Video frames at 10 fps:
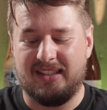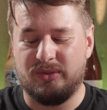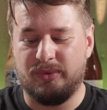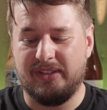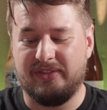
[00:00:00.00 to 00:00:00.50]

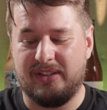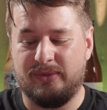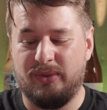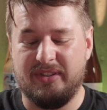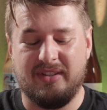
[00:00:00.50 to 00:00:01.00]
Really
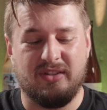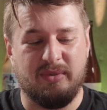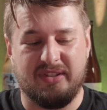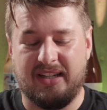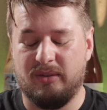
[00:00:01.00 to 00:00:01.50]
flavorful. This is
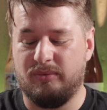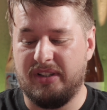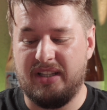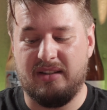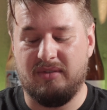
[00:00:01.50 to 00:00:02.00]
almost like a
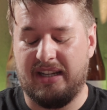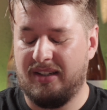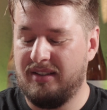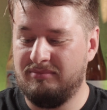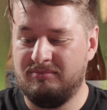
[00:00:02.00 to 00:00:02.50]
really
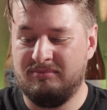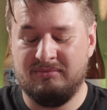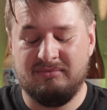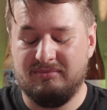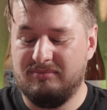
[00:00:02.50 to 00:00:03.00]
like
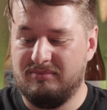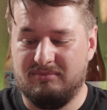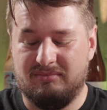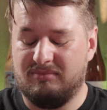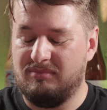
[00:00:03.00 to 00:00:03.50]

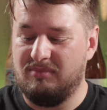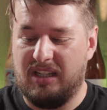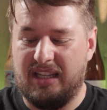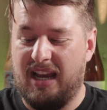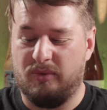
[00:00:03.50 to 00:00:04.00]

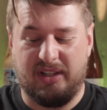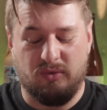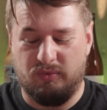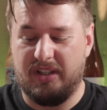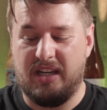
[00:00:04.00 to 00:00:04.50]
a
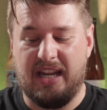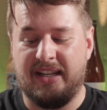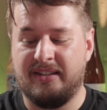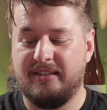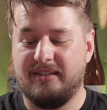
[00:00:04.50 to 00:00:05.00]
really
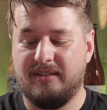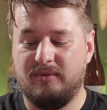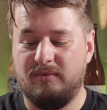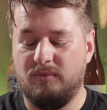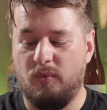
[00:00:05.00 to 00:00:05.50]
nice
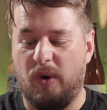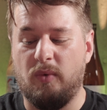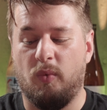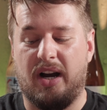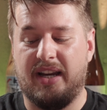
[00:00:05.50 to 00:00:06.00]

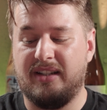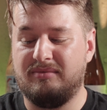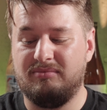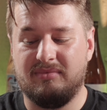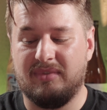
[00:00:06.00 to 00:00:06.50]
white
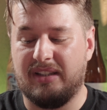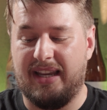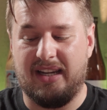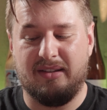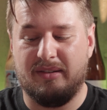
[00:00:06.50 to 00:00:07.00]
wine,
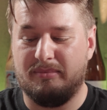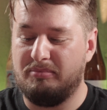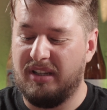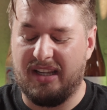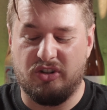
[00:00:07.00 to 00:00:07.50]
like
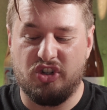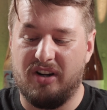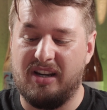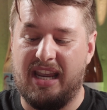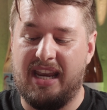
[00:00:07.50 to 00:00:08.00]
like a
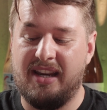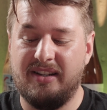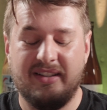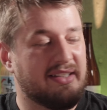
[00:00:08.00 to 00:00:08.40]
Chardonnay.